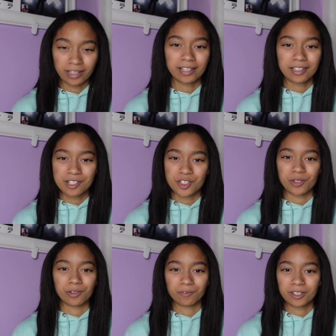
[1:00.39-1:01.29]
I like the
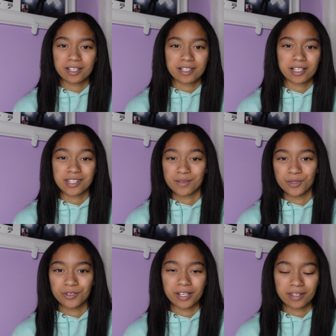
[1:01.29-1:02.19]
intro. It really sets the
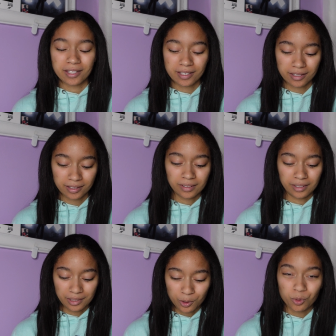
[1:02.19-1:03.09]
mood, I think.
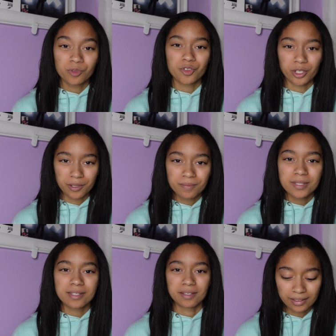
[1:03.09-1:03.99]
Cool
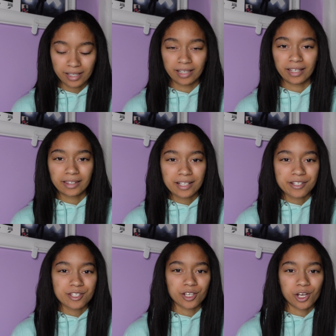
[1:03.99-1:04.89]
drums. Yeah, I like that
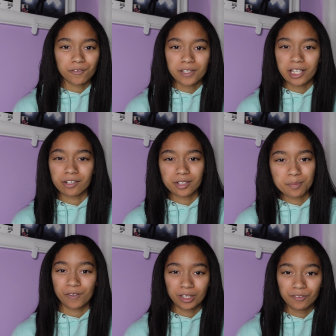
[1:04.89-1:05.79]
soft, airy
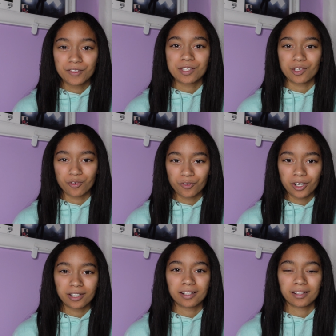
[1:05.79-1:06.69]
feel of it so
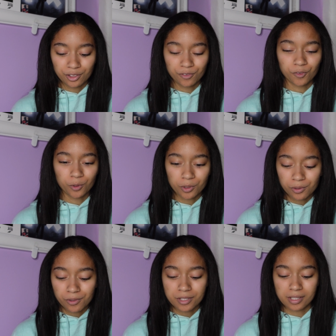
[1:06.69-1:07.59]
far. Good
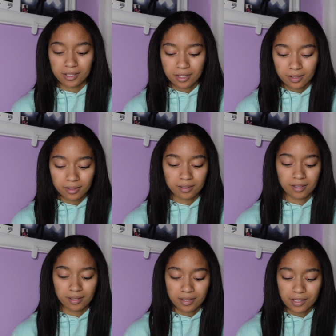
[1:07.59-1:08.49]
vocals.
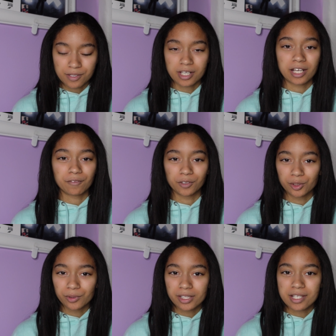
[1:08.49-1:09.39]
Sounds kind of
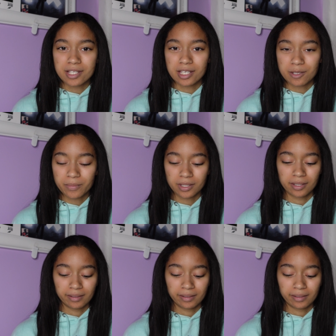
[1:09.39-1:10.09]
lower and deep.